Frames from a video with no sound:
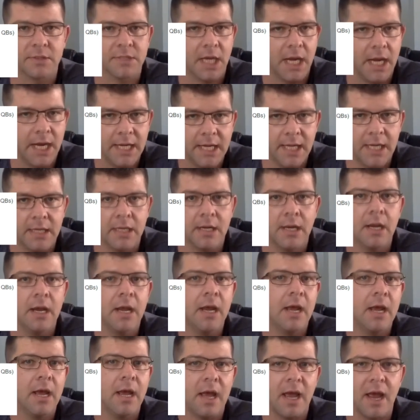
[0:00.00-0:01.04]
tight end
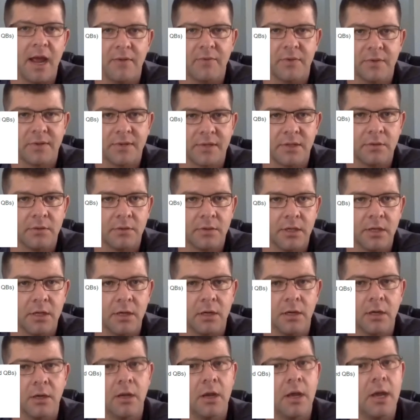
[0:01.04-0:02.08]
every single
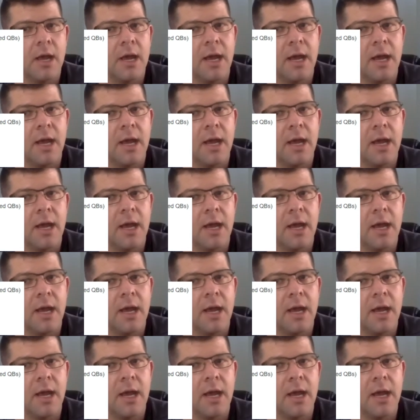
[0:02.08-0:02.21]
year.